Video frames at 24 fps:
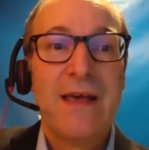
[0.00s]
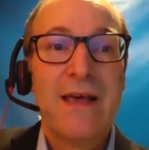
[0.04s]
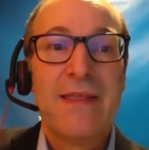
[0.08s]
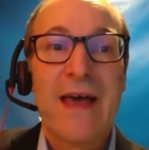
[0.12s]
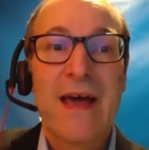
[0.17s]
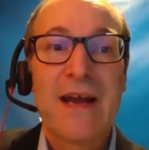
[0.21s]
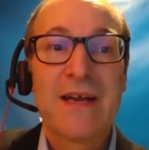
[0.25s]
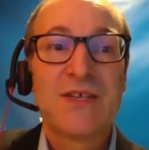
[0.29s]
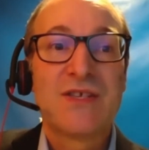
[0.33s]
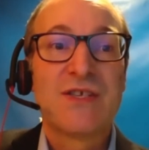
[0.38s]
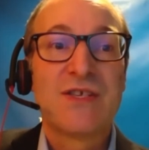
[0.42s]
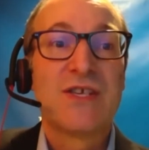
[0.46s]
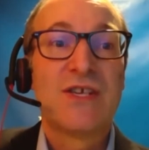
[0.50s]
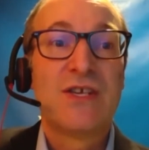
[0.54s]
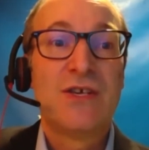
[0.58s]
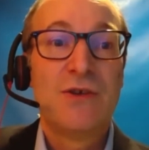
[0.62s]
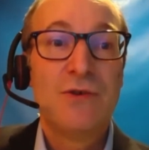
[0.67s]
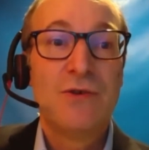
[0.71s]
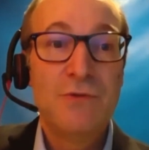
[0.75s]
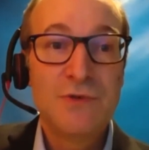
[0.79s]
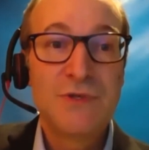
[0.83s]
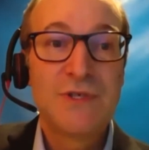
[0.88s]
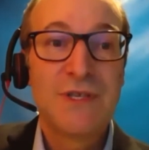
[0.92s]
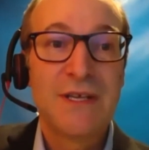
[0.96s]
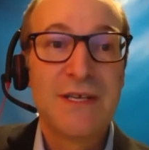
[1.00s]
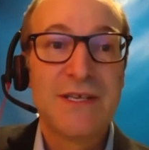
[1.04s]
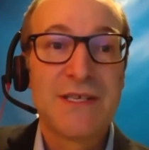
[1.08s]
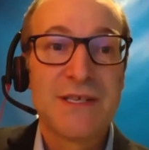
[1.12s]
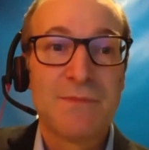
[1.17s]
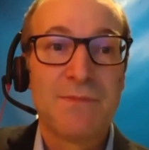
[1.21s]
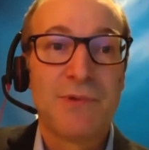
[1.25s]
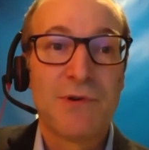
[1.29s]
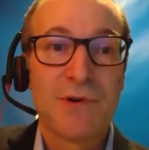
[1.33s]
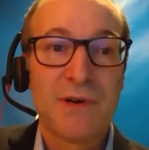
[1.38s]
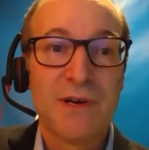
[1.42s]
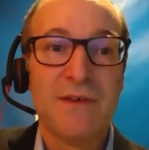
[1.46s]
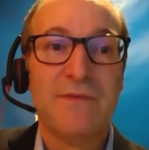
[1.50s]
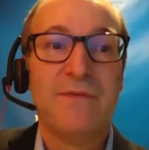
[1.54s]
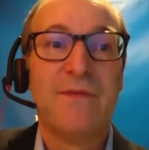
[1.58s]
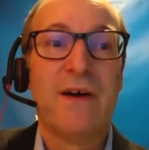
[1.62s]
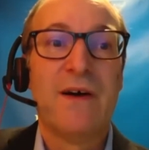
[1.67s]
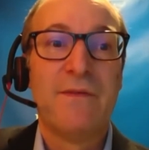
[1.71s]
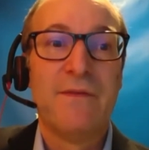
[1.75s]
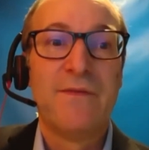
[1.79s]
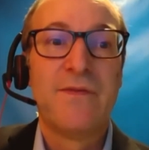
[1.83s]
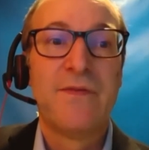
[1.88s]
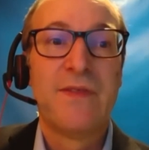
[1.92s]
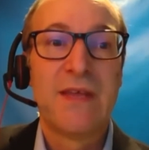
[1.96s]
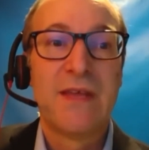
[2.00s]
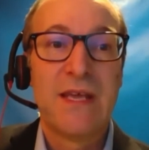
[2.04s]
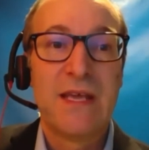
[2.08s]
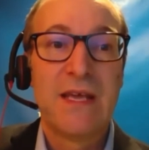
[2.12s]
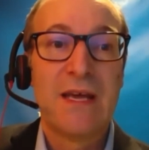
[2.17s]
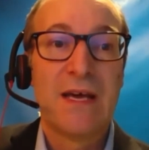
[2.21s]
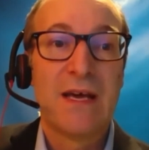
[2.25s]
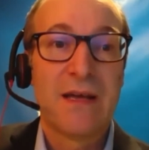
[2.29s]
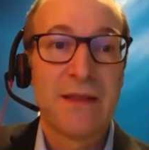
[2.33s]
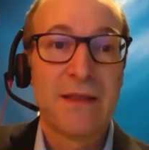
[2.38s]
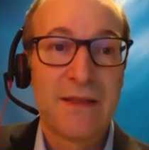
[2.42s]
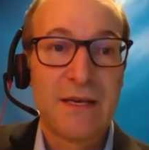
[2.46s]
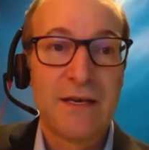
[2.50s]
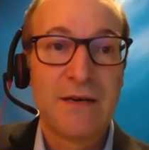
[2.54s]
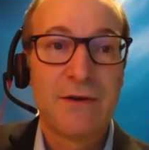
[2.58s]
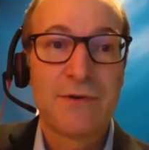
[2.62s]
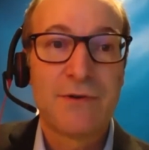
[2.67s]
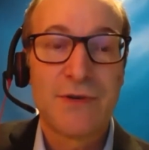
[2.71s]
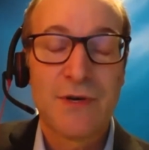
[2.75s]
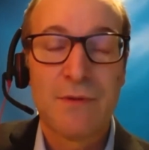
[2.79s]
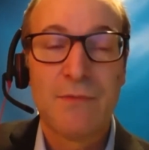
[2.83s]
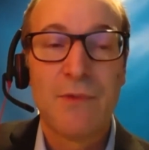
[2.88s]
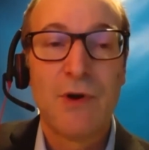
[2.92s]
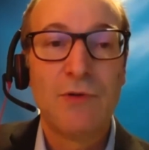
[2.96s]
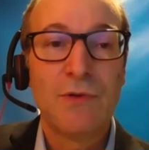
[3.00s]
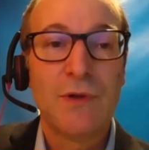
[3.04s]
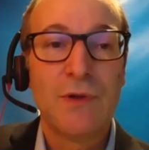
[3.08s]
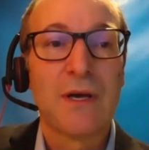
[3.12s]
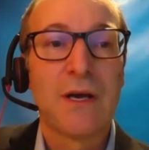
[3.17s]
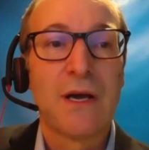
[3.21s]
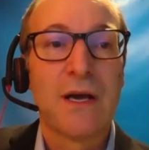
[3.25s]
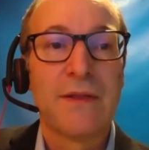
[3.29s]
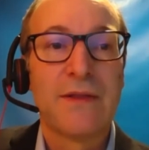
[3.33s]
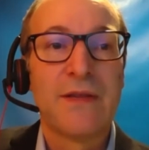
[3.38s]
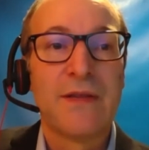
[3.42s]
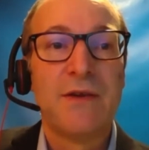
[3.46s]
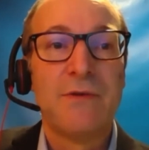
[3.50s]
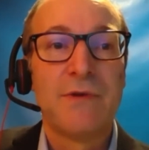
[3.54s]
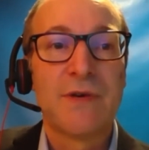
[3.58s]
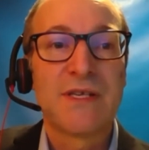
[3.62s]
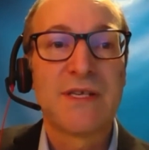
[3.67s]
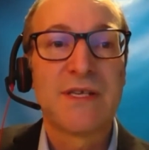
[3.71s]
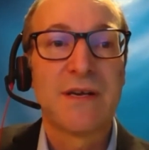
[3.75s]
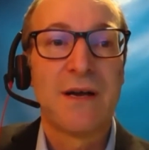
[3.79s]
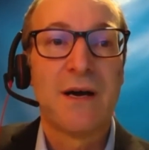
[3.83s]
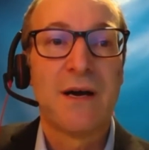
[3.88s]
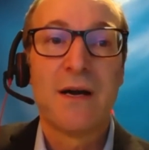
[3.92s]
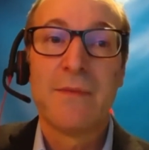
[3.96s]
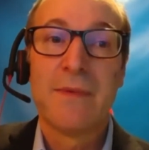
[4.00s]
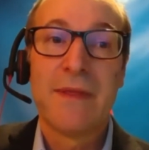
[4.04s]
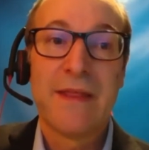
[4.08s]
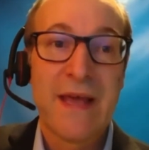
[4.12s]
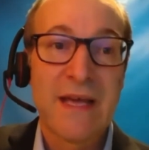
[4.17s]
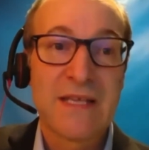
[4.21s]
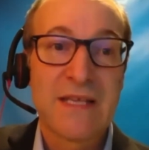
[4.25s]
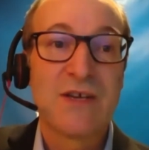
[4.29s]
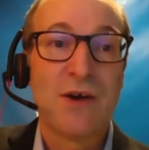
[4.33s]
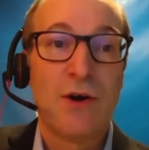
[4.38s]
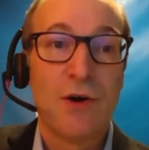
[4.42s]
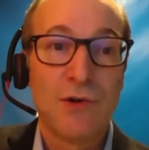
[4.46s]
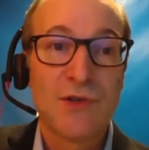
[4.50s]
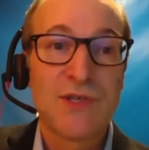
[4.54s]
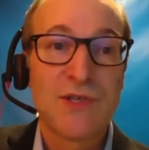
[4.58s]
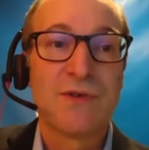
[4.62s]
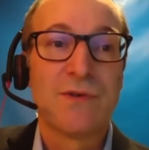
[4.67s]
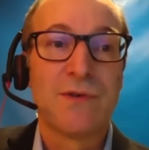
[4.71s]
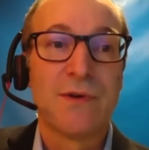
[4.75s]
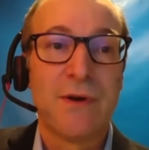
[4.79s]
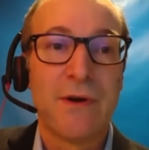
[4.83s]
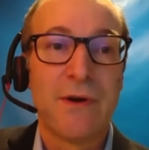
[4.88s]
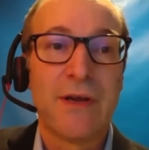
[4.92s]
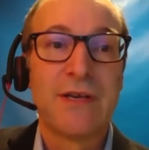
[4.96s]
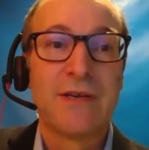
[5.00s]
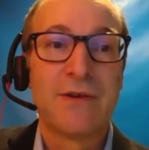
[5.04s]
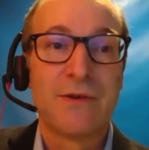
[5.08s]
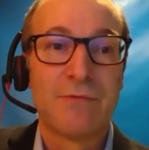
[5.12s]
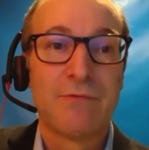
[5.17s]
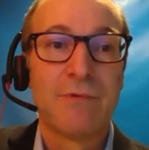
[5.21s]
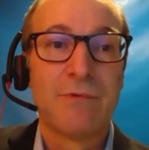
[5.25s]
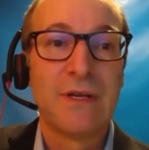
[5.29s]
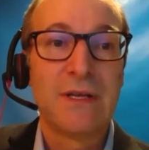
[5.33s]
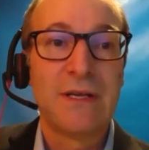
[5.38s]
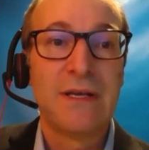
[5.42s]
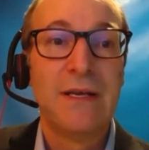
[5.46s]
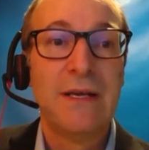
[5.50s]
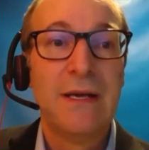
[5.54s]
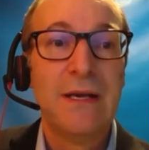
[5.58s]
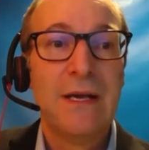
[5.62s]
That is hugely supportive of the near-term outlook on the U.S. economy. That's also going to really